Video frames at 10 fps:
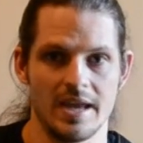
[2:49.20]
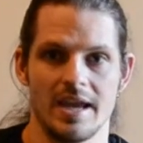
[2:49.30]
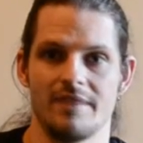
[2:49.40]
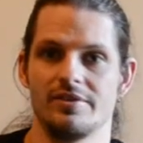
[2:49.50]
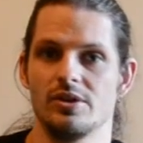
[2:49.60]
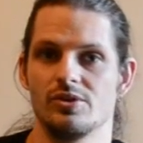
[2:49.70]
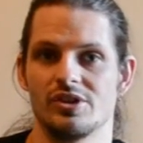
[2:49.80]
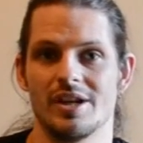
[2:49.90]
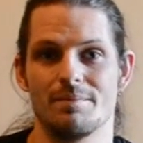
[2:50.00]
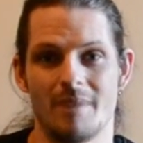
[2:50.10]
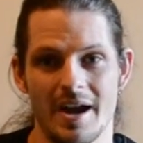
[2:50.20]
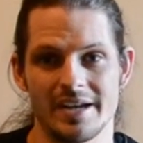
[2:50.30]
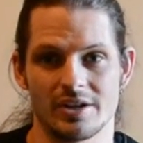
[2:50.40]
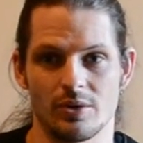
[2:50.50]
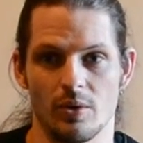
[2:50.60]
If you see a
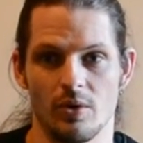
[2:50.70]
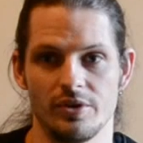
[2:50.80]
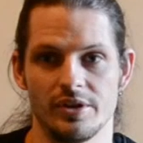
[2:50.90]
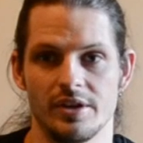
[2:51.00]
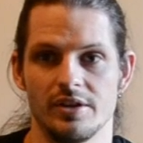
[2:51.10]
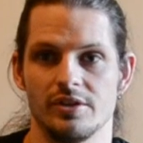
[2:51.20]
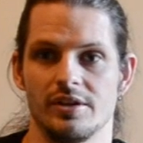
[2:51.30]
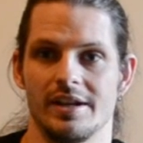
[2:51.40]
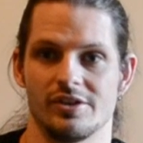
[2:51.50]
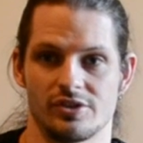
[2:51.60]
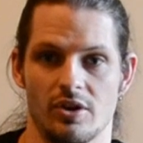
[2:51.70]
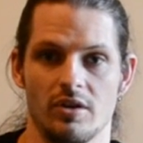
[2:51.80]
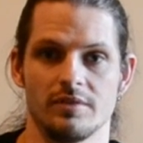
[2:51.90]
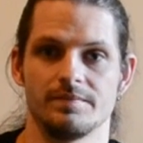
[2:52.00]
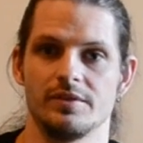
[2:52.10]
minor chord in a
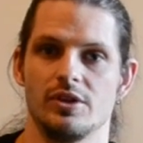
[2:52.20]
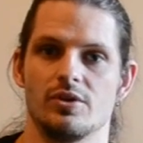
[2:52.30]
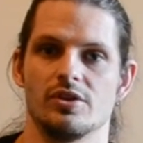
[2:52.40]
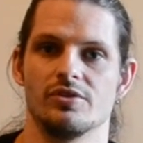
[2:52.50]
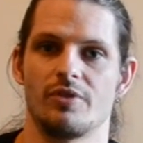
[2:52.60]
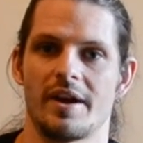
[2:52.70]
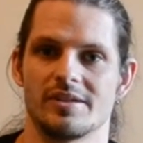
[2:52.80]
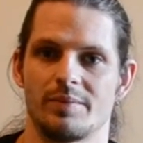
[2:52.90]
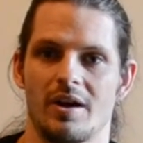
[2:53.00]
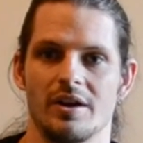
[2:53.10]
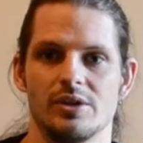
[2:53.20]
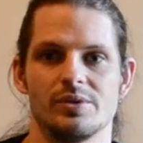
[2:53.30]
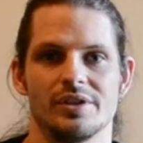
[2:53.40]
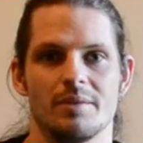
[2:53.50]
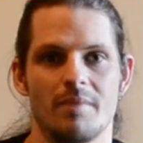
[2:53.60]
song, you can write a part
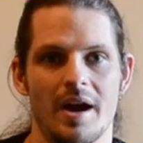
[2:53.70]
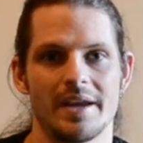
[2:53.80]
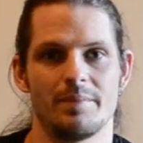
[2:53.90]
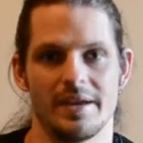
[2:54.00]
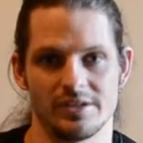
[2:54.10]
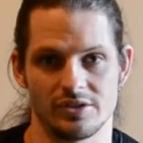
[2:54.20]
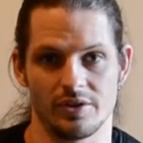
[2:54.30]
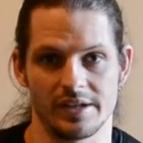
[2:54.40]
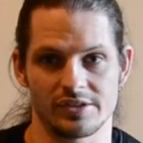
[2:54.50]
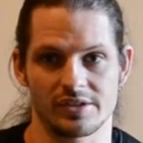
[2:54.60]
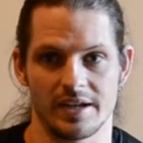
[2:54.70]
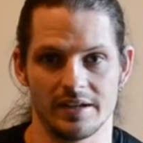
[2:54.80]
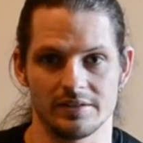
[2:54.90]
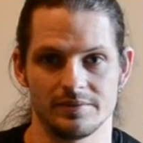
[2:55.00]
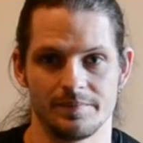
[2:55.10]
using the minor pentatonic scale.